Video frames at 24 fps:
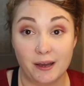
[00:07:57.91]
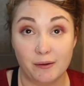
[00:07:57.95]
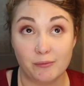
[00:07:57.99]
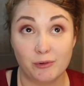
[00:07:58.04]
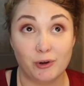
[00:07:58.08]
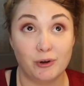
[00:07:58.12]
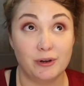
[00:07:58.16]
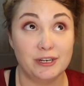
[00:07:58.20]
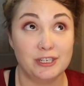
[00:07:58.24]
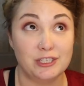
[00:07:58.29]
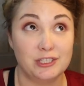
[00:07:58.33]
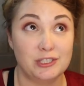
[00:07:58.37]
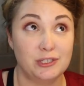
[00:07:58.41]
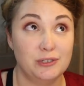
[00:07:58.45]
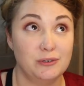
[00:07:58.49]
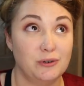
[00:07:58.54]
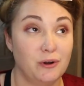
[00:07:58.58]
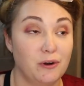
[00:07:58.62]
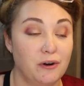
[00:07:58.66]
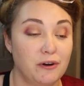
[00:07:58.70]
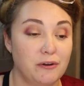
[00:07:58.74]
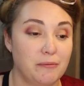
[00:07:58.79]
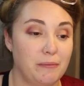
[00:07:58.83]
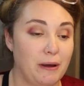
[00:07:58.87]
am going to
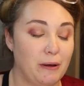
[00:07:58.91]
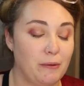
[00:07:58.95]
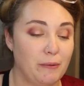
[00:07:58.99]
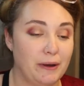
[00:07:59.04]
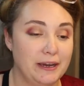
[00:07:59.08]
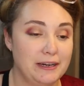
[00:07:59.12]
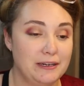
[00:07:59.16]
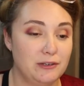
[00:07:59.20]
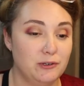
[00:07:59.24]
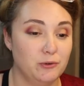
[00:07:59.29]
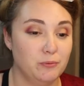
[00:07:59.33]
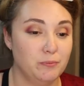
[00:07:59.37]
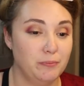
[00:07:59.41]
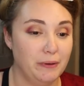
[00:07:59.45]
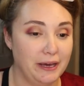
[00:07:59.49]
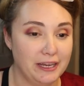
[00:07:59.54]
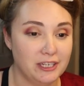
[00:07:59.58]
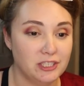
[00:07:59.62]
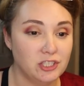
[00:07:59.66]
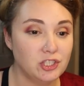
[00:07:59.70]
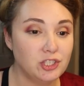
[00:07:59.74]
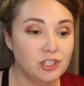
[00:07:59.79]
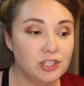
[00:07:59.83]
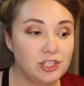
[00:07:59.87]
go out of my way to
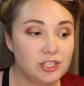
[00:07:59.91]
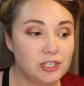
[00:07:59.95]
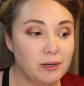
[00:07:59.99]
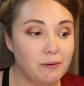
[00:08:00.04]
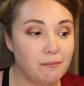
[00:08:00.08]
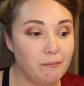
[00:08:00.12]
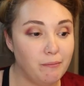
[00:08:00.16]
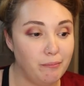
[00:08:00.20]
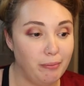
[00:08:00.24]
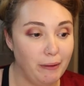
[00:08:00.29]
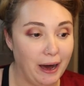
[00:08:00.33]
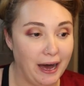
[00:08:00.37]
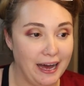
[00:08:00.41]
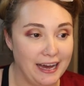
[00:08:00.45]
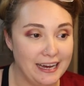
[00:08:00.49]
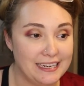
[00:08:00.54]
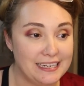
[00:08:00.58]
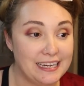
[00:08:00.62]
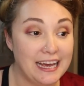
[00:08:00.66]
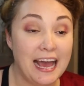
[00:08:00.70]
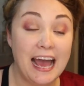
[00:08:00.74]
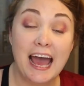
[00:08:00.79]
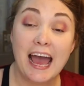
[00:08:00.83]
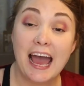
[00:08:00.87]
binge,
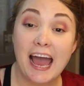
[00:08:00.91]
but